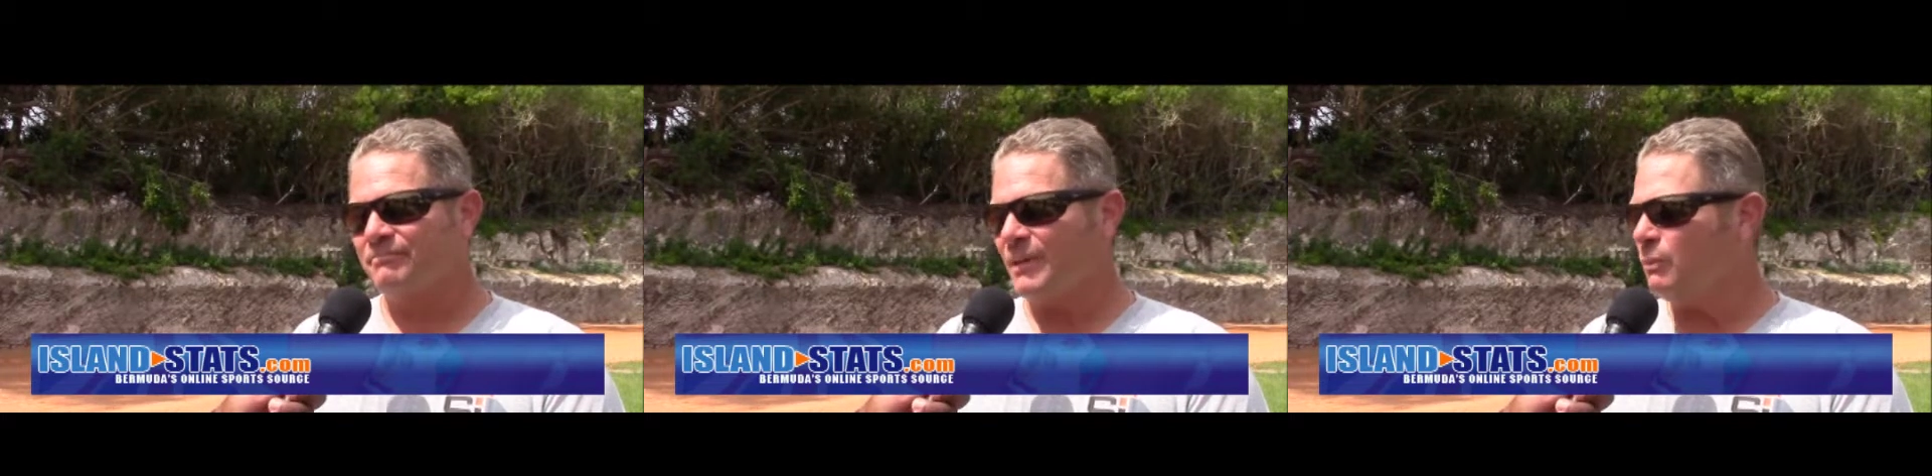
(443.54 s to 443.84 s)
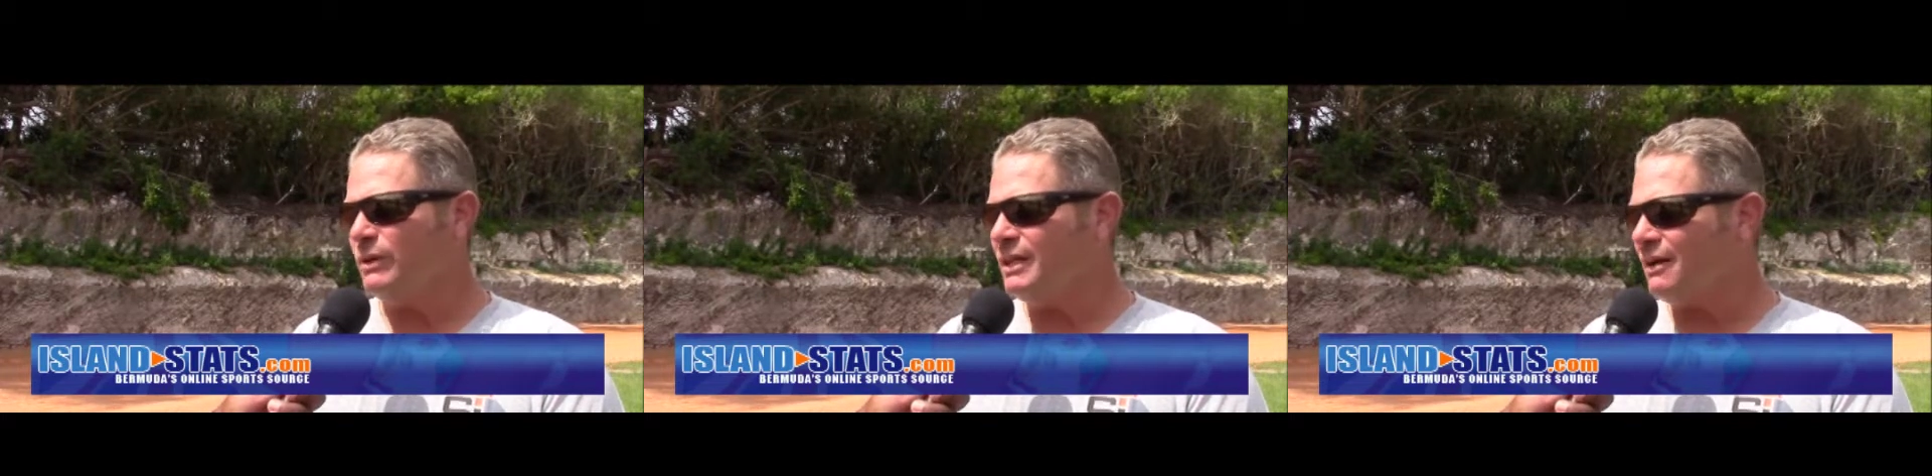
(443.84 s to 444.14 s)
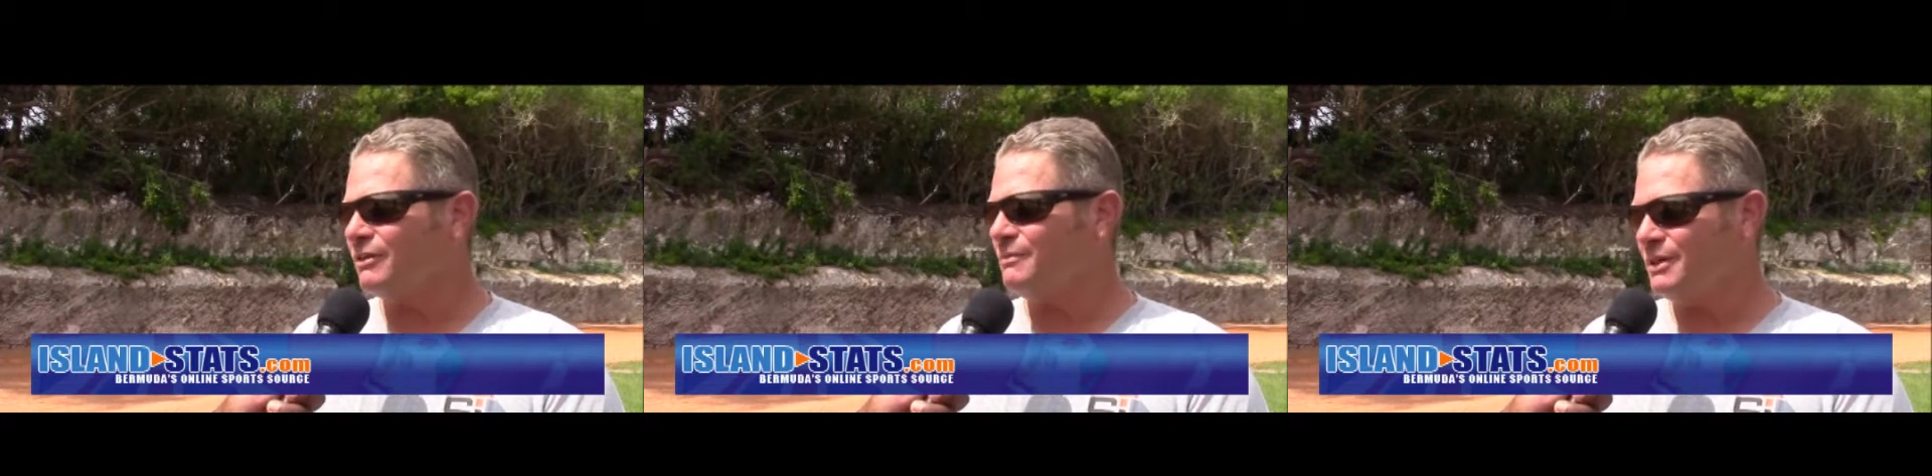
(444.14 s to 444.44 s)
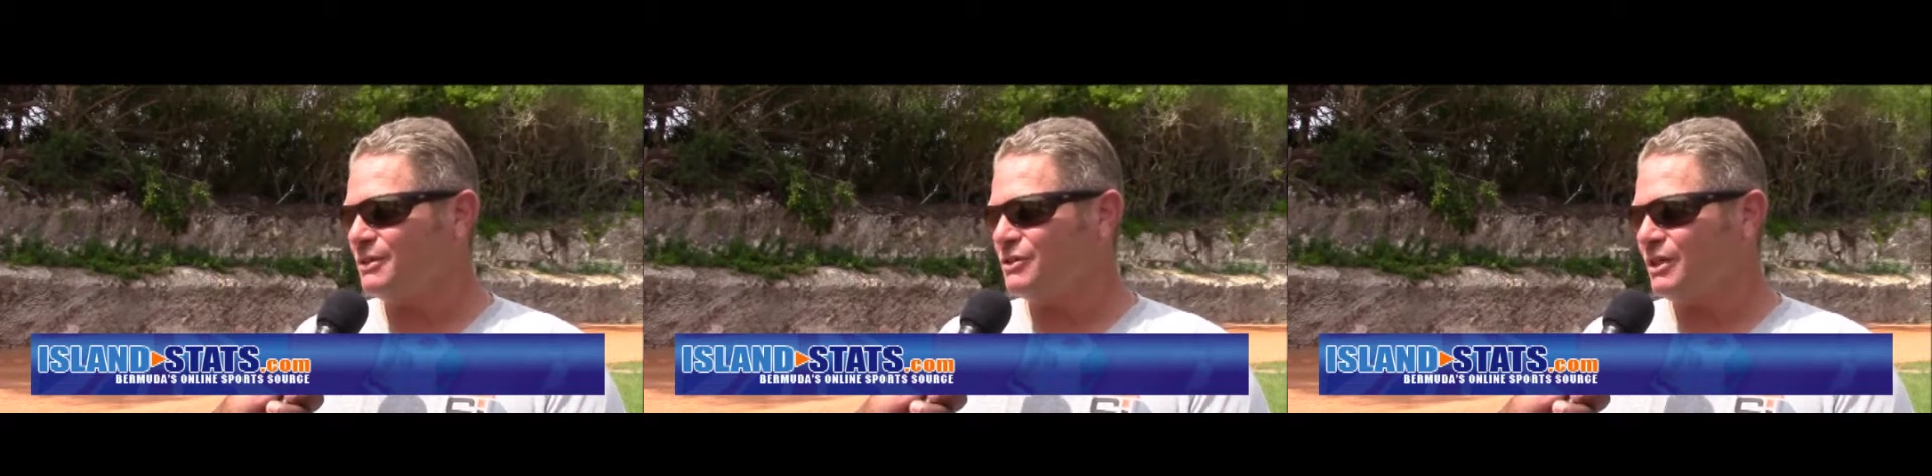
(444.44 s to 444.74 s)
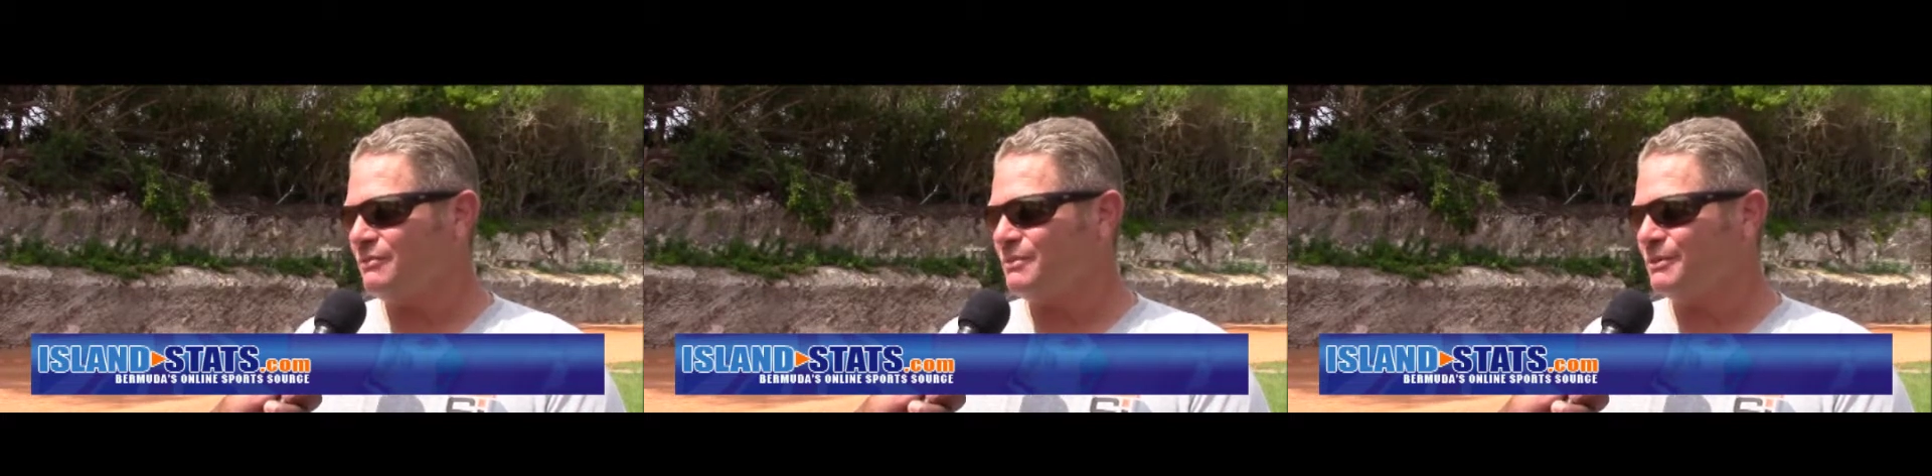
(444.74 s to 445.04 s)
it would never have been
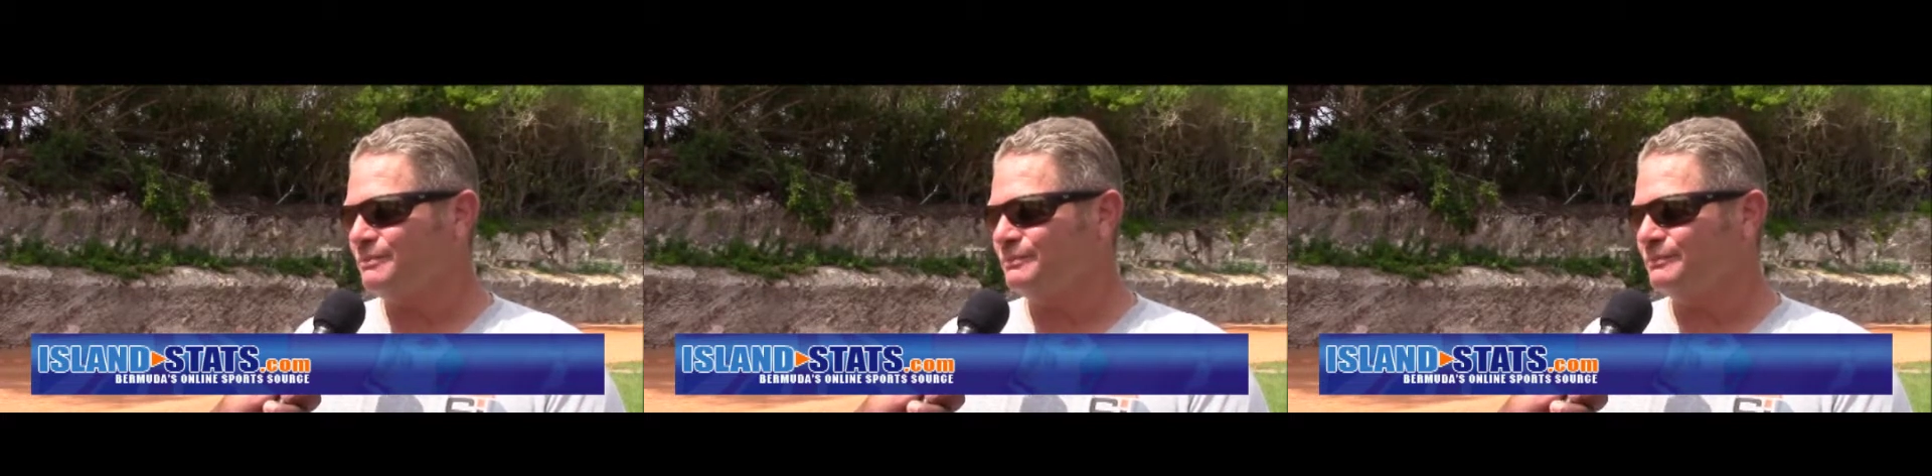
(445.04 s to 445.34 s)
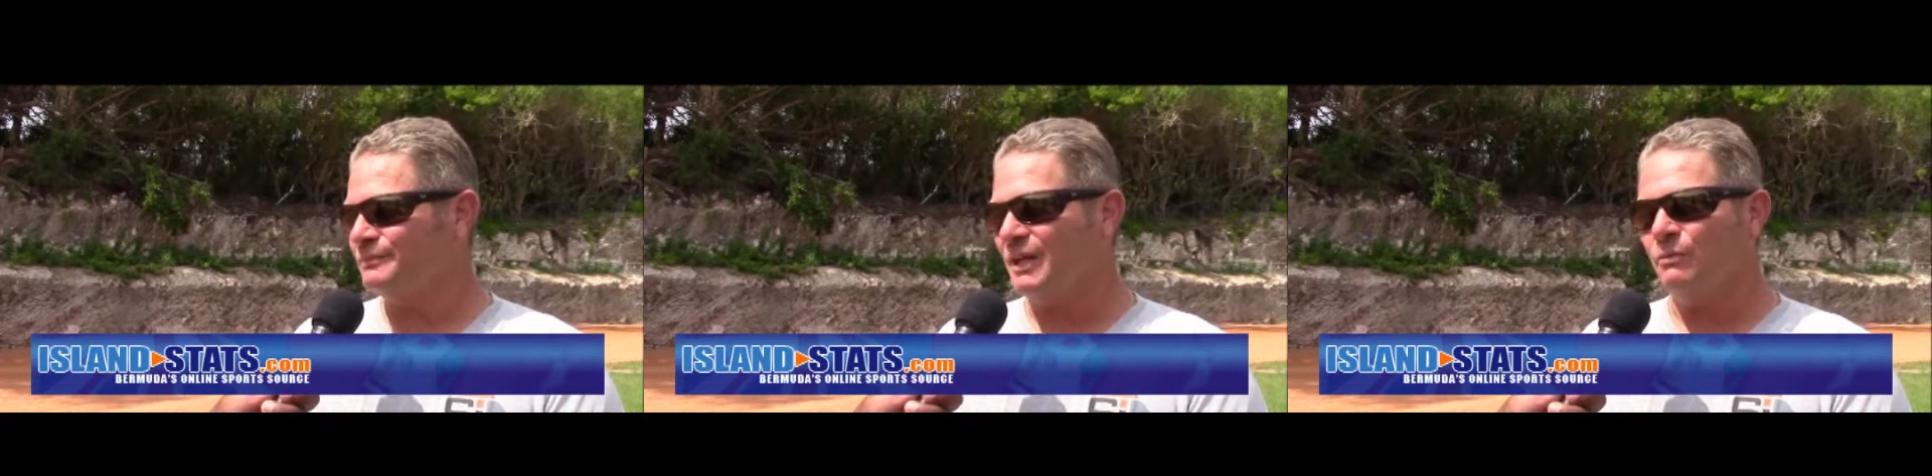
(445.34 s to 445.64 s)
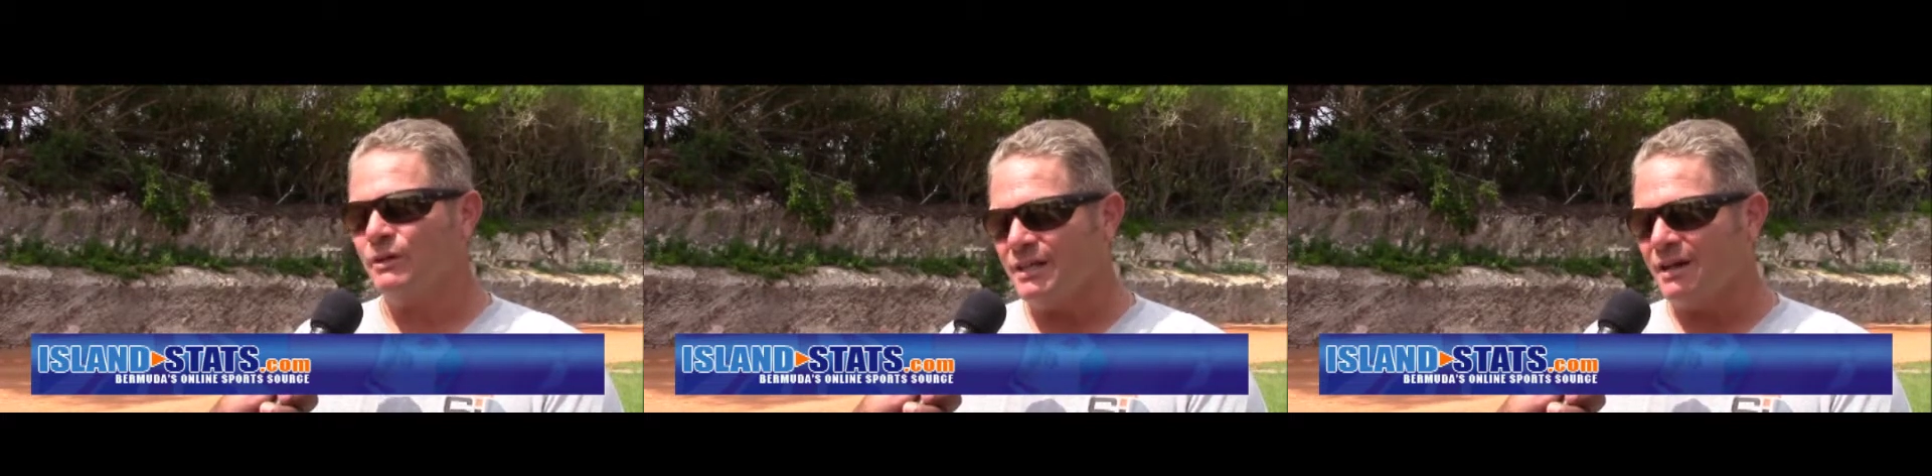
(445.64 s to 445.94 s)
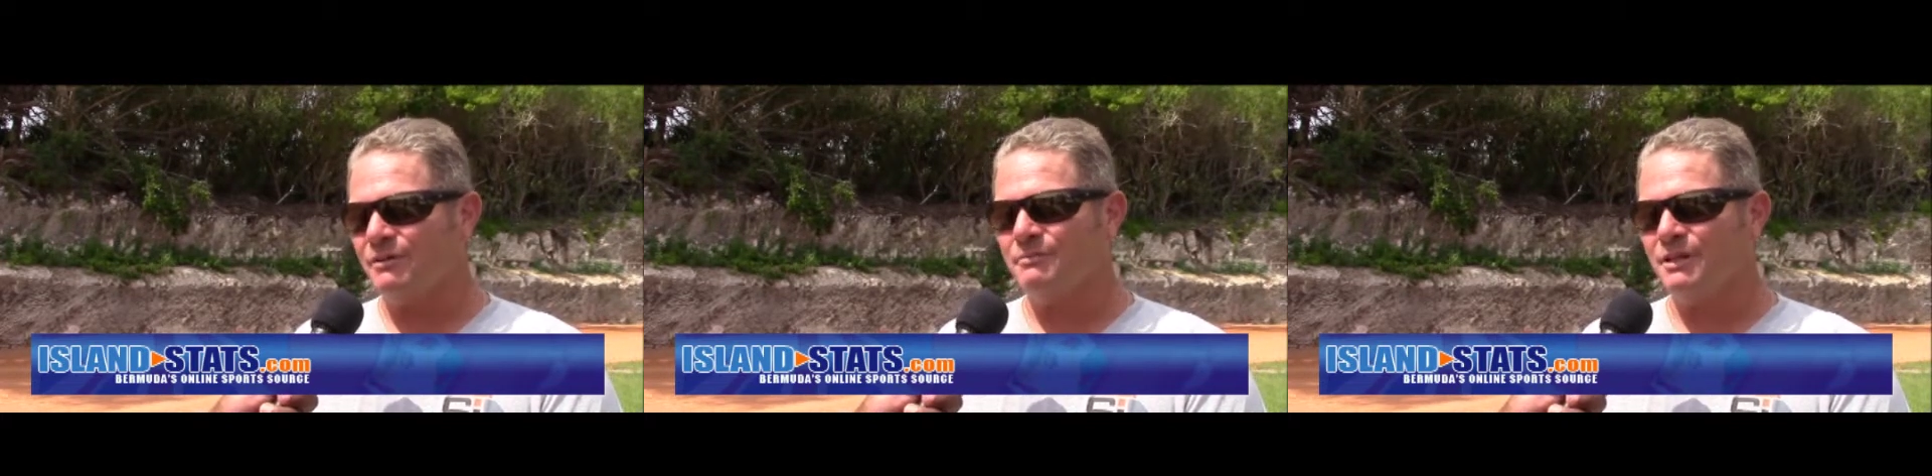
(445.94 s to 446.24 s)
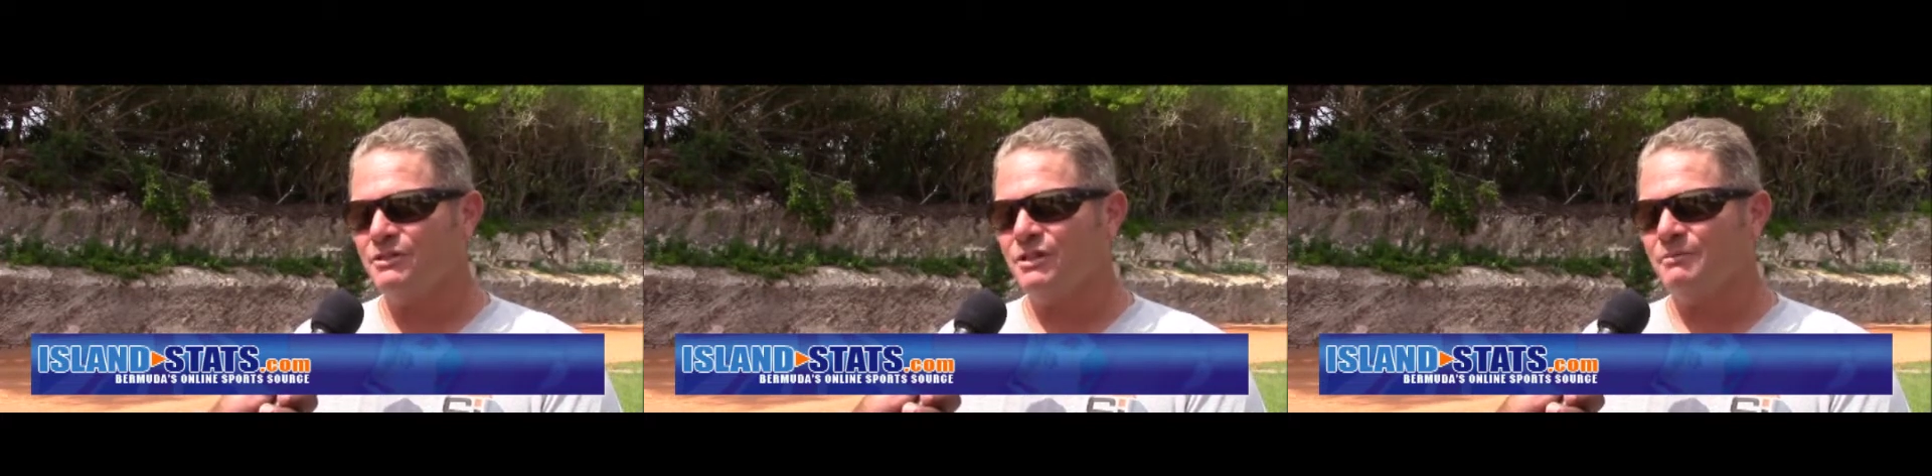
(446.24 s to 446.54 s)
achievable. It would never have
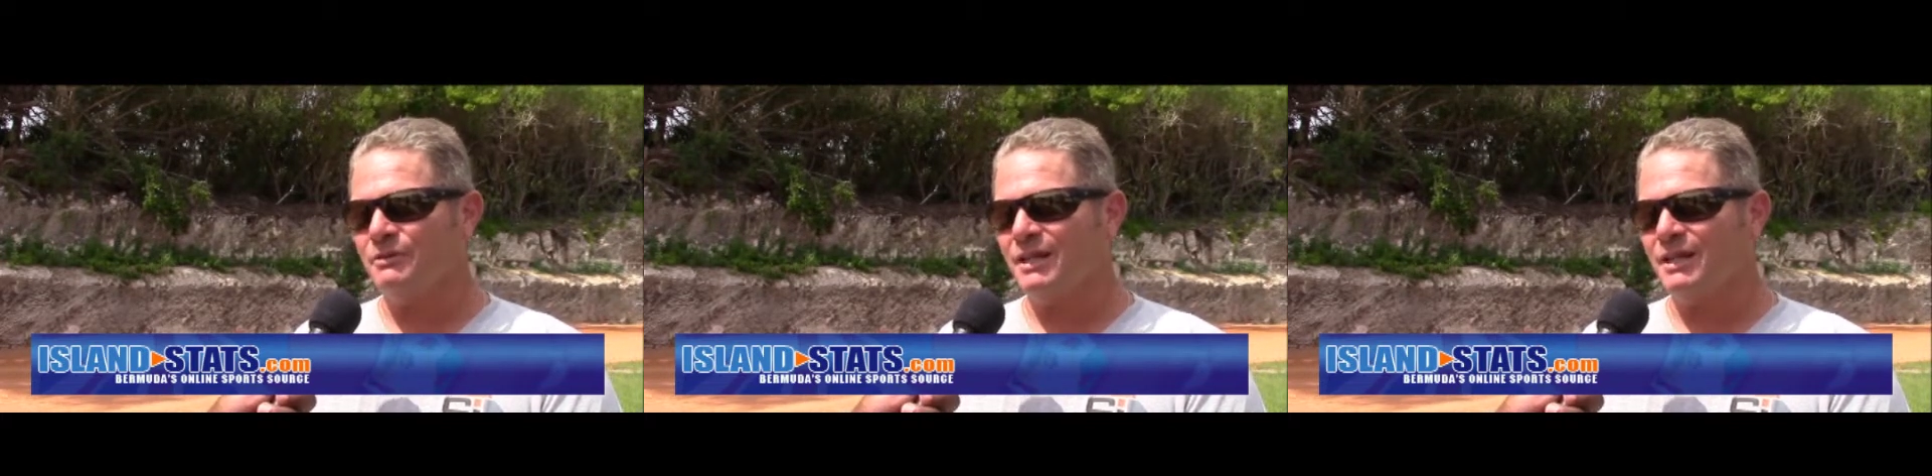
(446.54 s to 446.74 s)
been achievable.